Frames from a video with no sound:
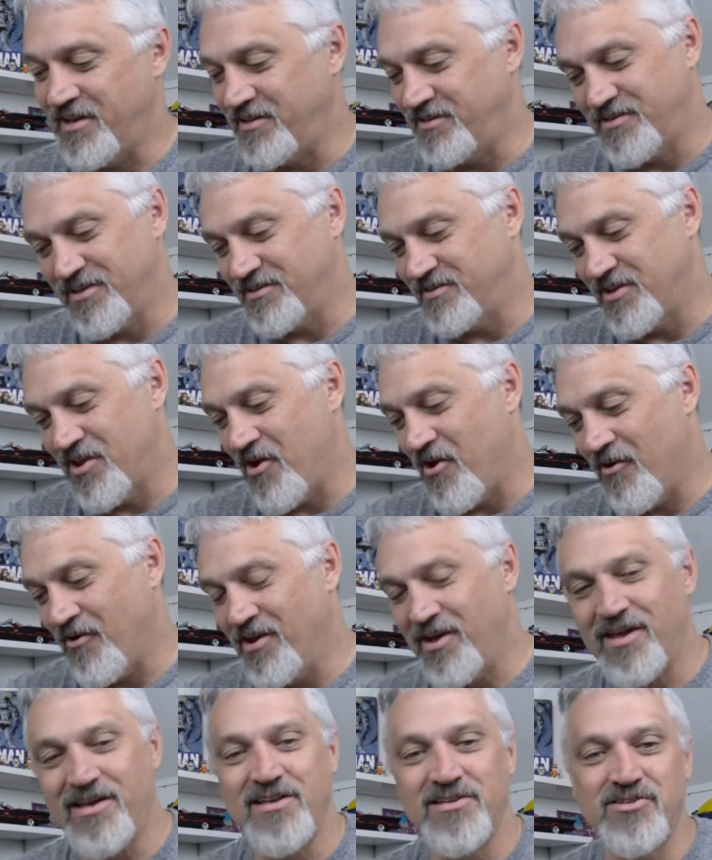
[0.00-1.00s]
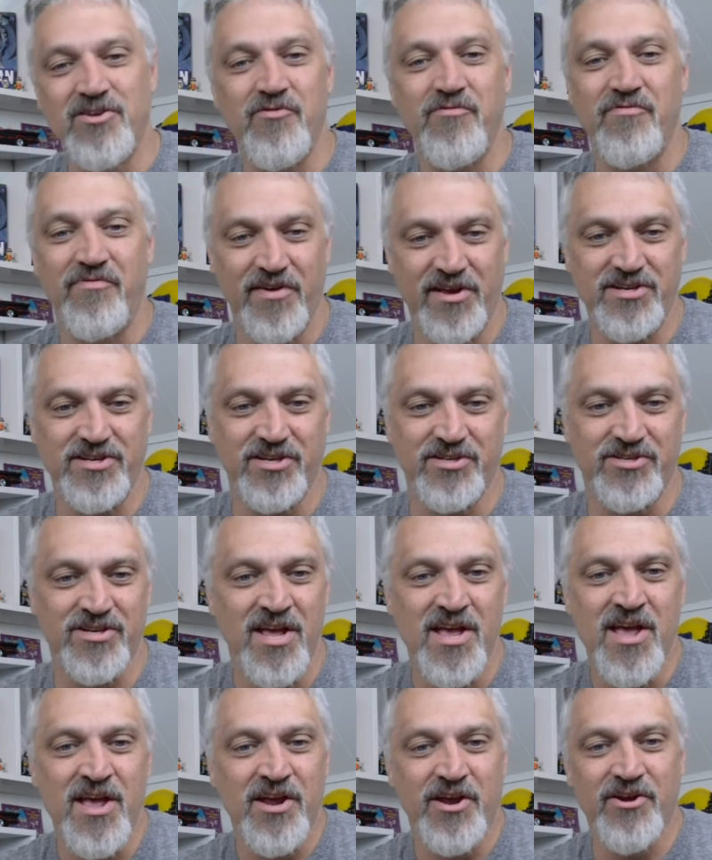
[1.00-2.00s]
He says, no, he's too vicious.
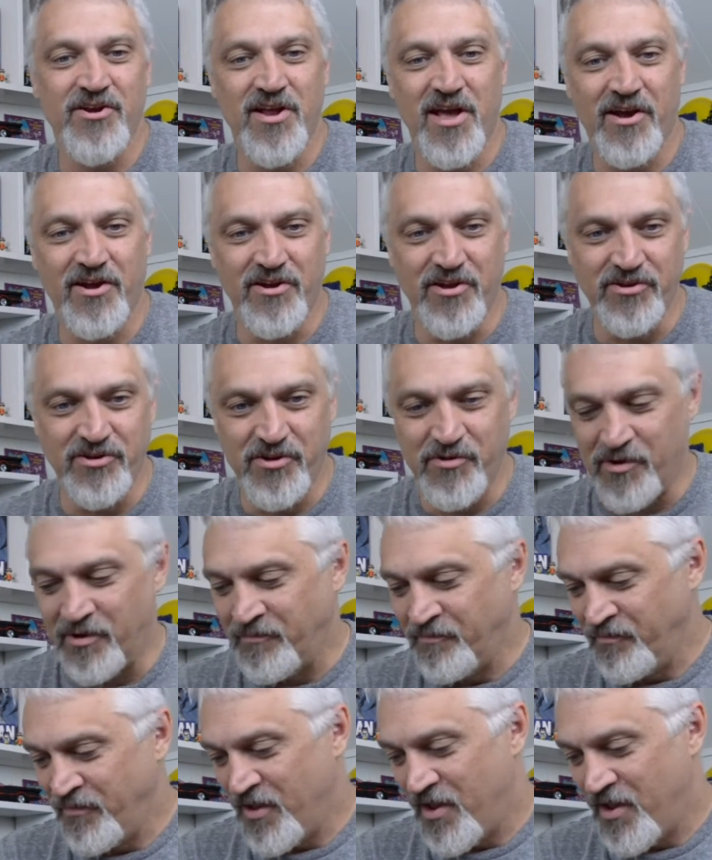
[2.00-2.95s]
You're not going to do it.